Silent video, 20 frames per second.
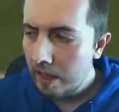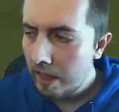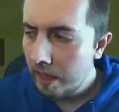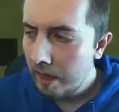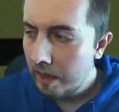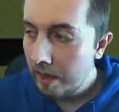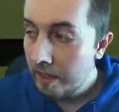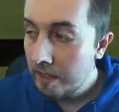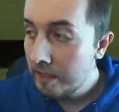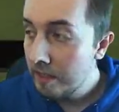
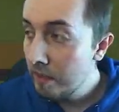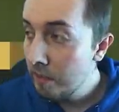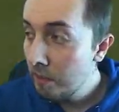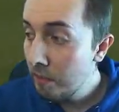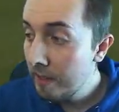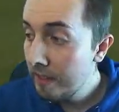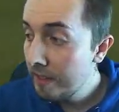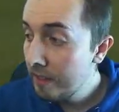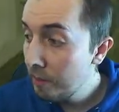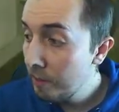He
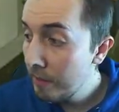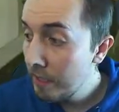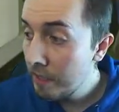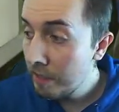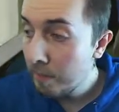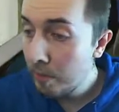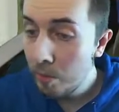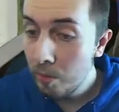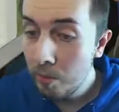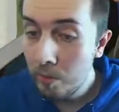still missed the
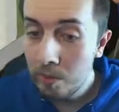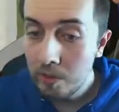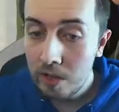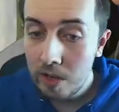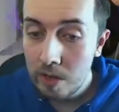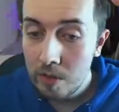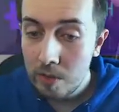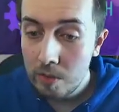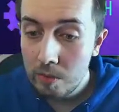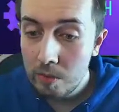ball. So
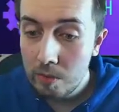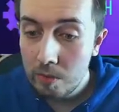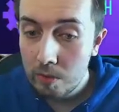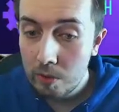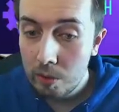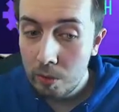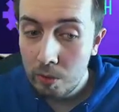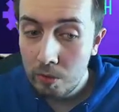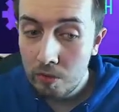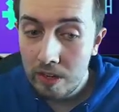
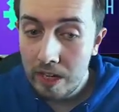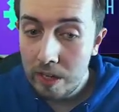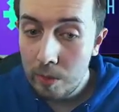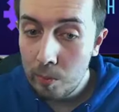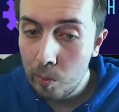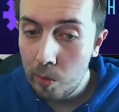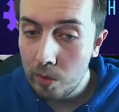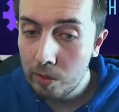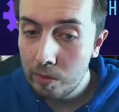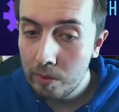who really
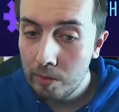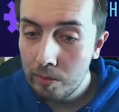won?